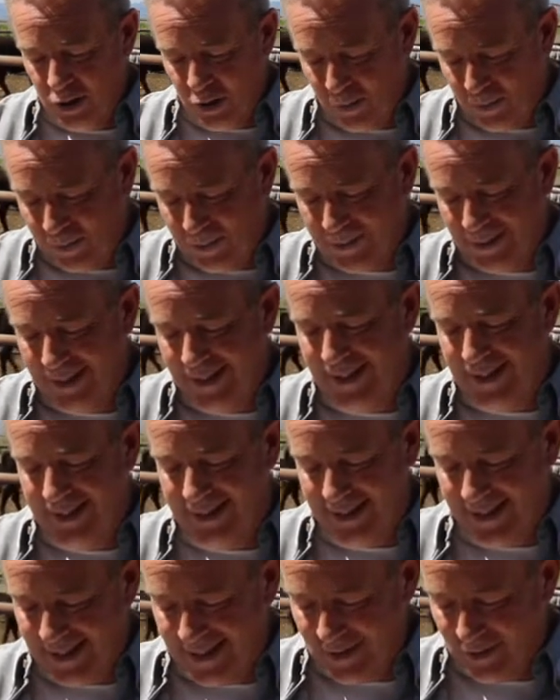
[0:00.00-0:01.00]
to
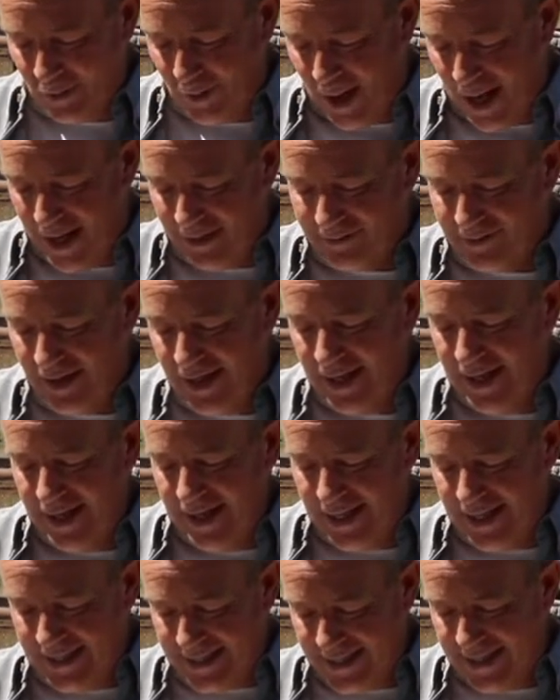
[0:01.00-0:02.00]
please his wife.
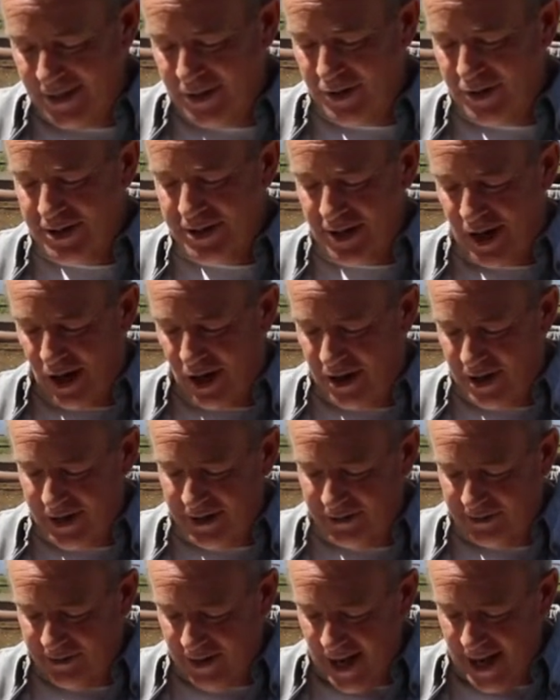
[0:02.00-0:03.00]
His interests are
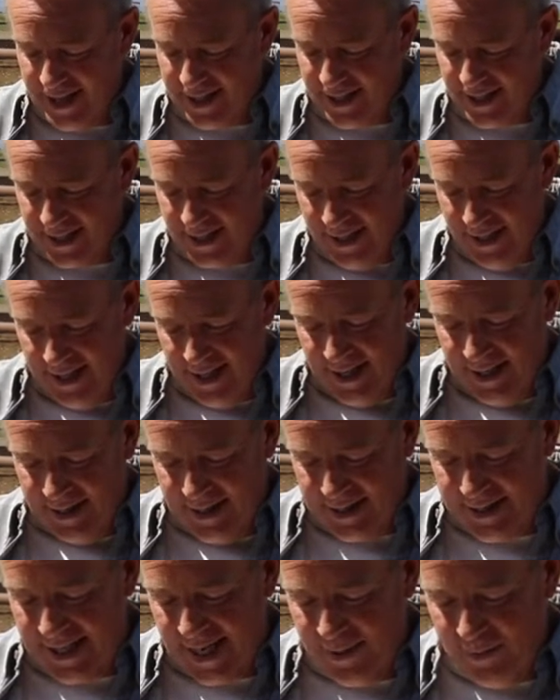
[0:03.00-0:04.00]
divided. In
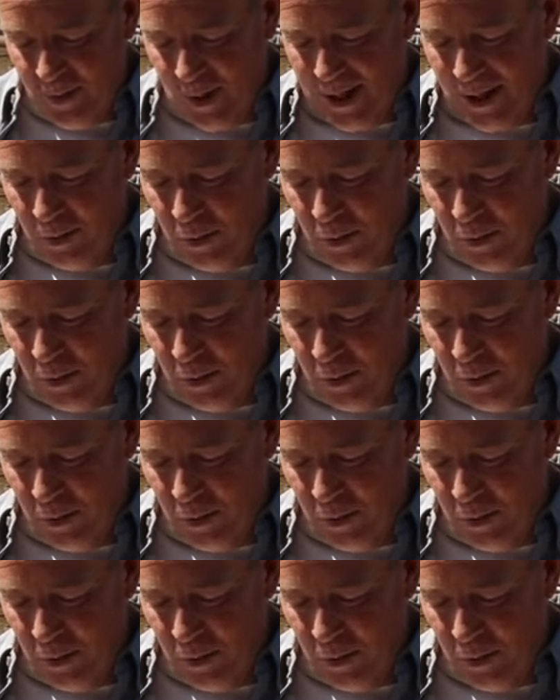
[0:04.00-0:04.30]
the same way,